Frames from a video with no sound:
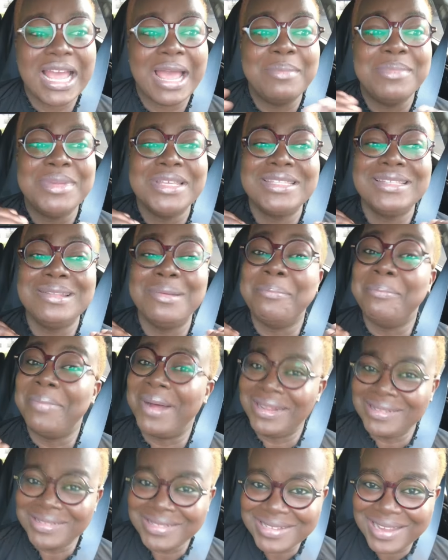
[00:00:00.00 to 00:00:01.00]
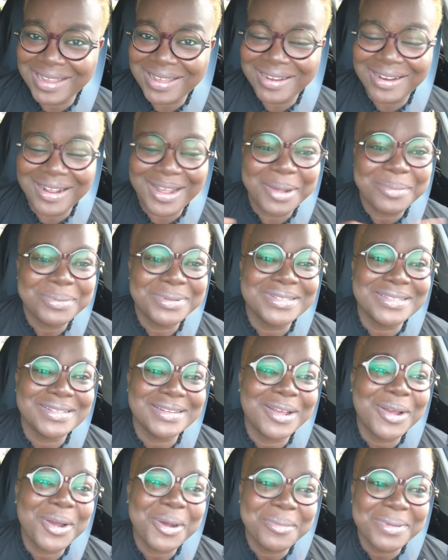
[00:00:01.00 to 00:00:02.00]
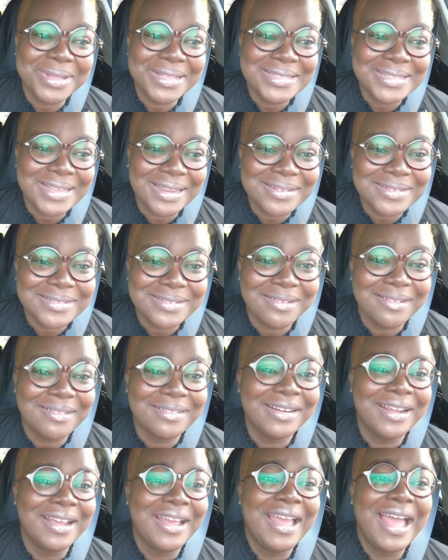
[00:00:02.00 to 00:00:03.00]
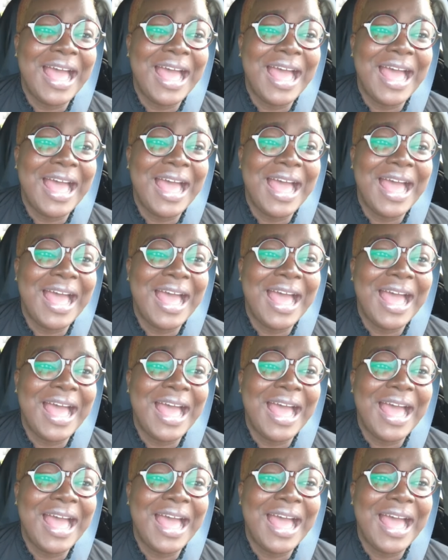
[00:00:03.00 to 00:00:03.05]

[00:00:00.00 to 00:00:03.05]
I missed the banter that happens in the comment section.